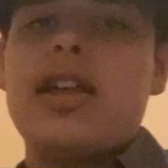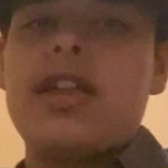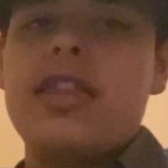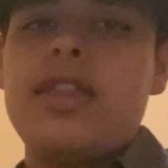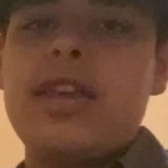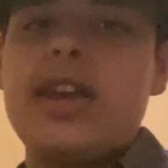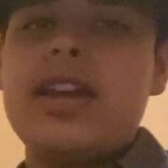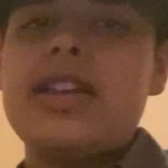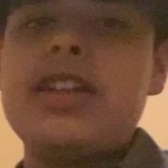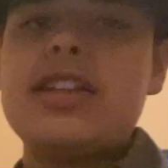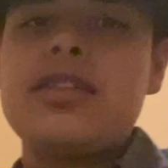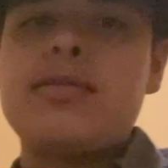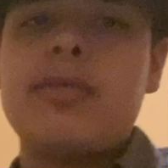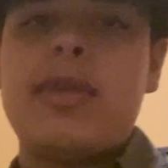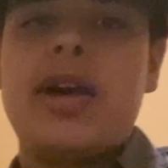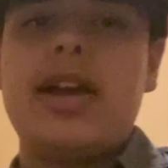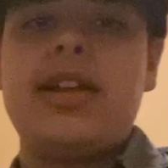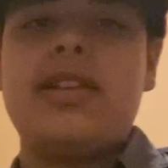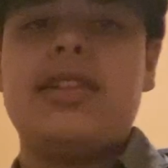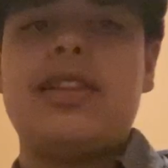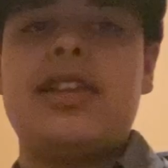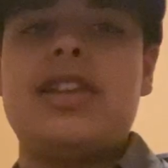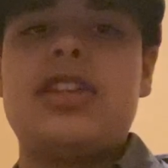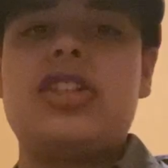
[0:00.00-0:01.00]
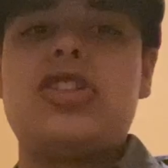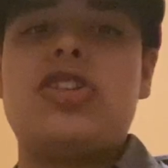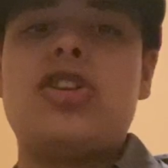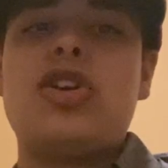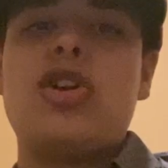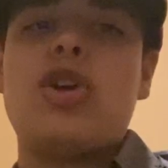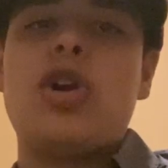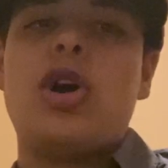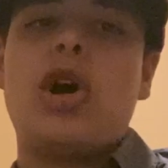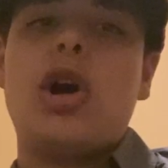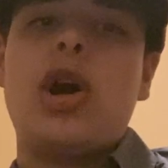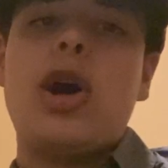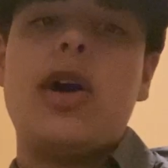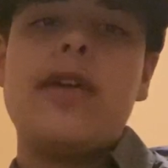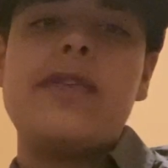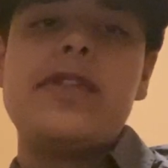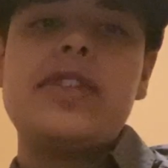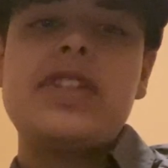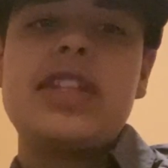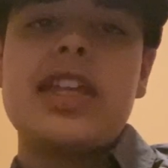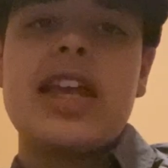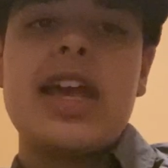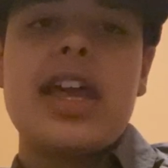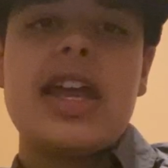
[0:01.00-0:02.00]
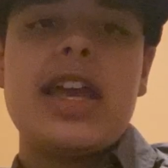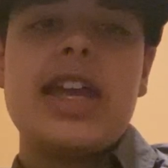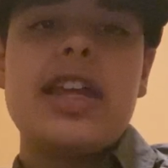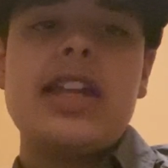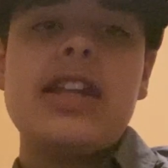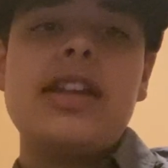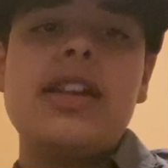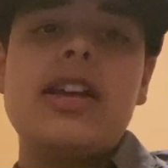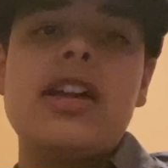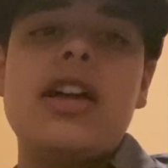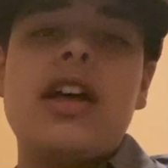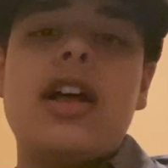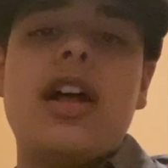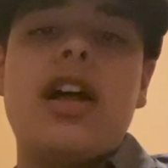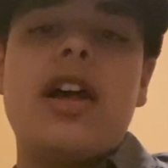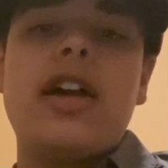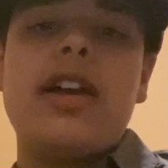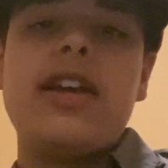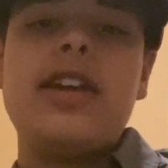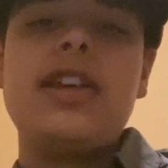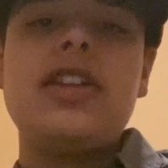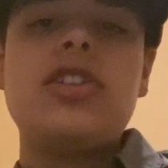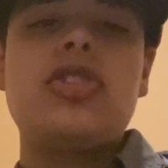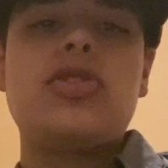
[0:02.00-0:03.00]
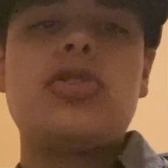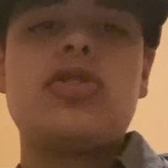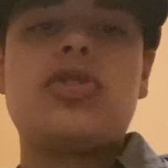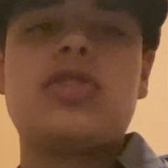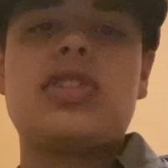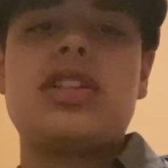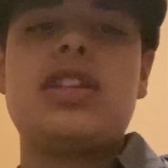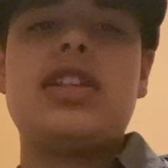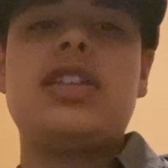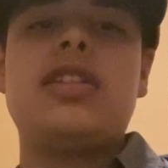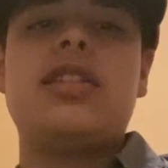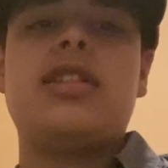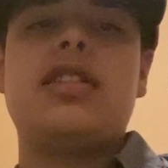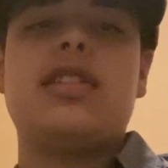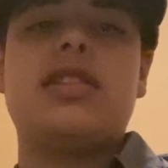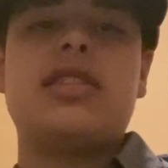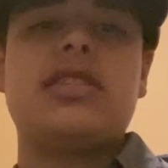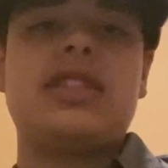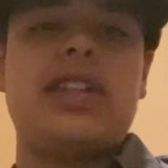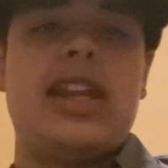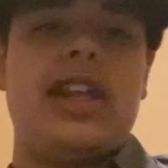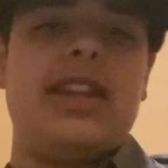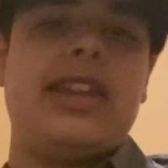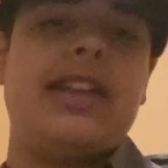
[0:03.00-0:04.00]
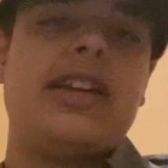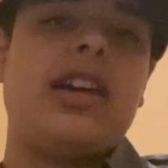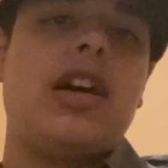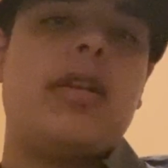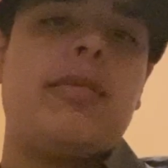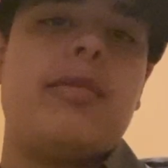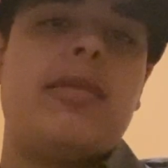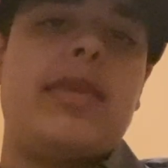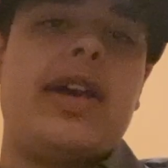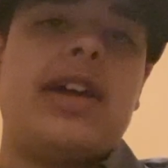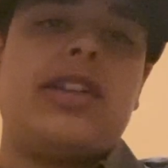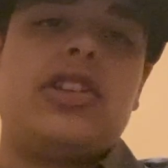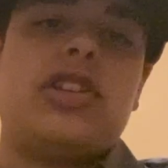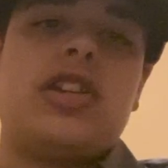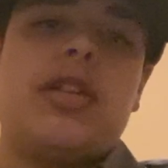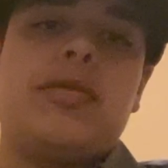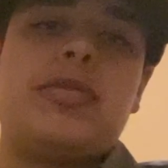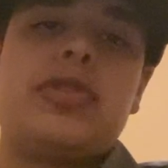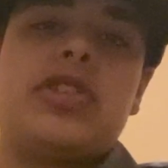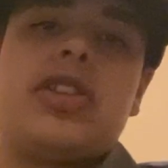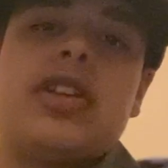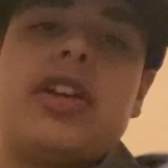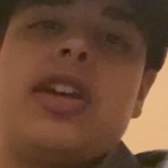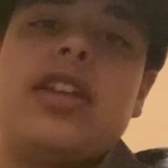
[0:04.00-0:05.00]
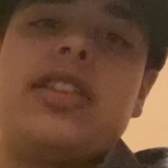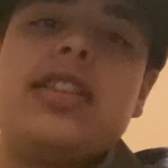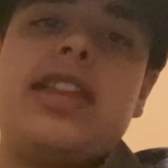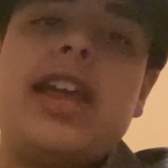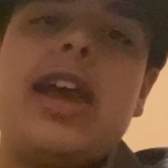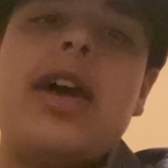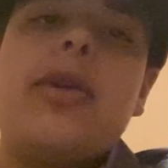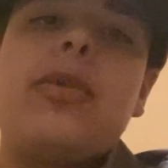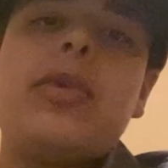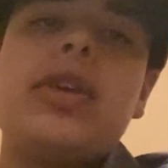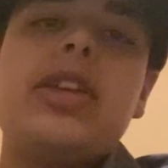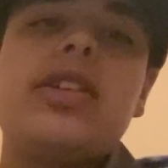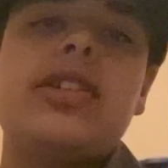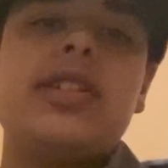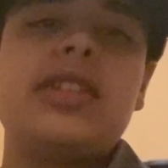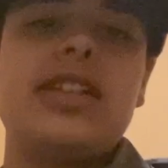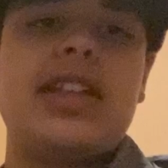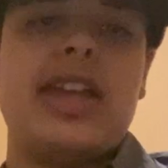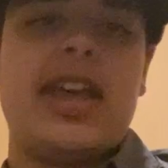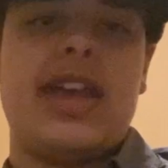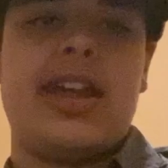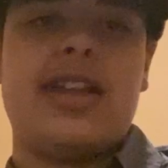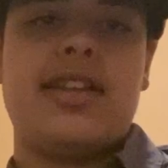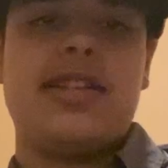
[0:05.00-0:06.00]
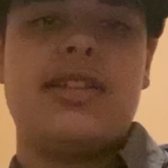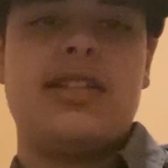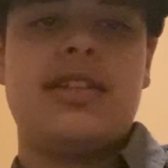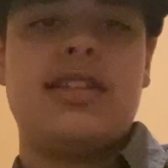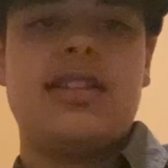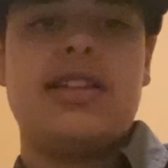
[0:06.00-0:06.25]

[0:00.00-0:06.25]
that is my list of 10 interesting Stanley Cup matchups that we could get.